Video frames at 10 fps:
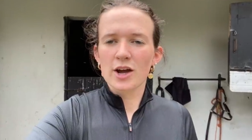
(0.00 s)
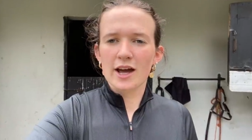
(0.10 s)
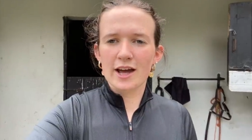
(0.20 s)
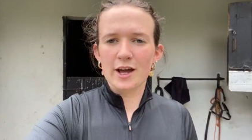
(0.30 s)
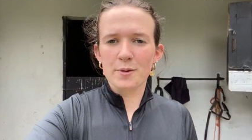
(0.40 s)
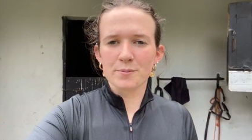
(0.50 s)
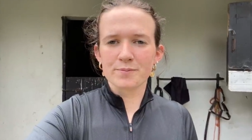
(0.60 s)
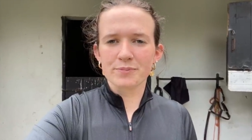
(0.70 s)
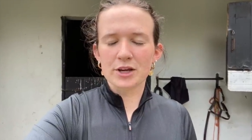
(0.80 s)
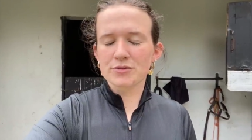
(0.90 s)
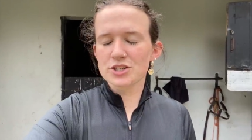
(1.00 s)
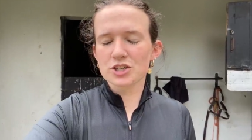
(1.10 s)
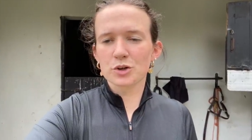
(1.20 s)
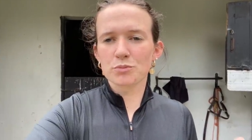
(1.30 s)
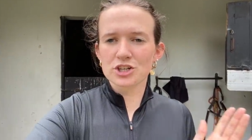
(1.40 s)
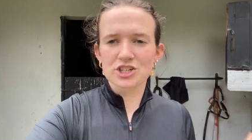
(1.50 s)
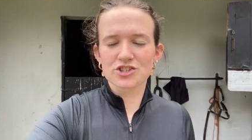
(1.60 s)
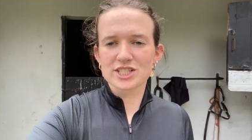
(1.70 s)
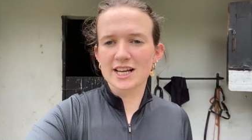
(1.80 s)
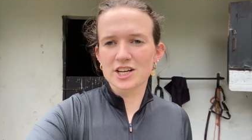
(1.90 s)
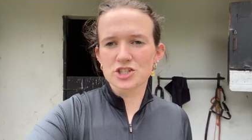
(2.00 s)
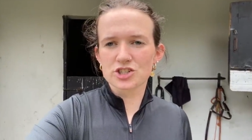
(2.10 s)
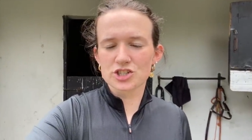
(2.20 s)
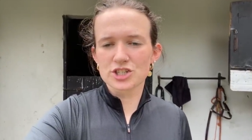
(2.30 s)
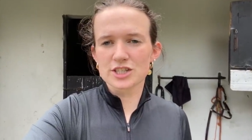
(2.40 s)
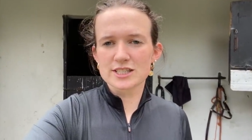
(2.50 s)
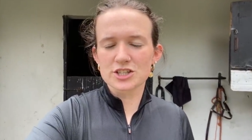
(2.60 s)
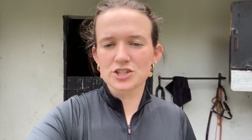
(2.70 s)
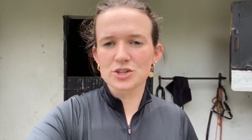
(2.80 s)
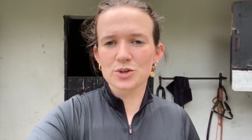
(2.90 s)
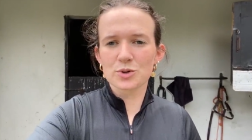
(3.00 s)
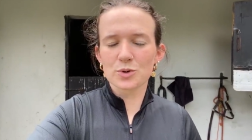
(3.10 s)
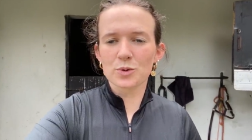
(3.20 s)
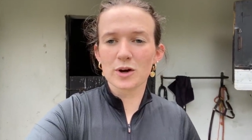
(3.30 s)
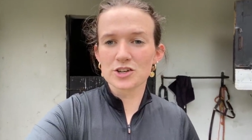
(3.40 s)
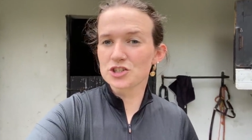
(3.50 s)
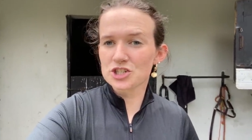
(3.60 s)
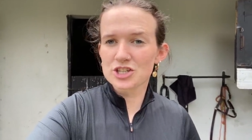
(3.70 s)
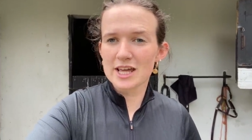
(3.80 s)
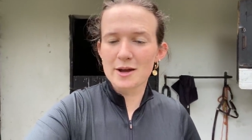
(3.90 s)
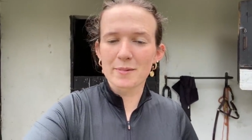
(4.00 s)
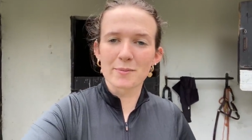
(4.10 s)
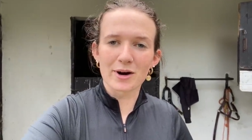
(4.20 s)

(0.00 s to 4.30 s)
official British dressage judges to judge them and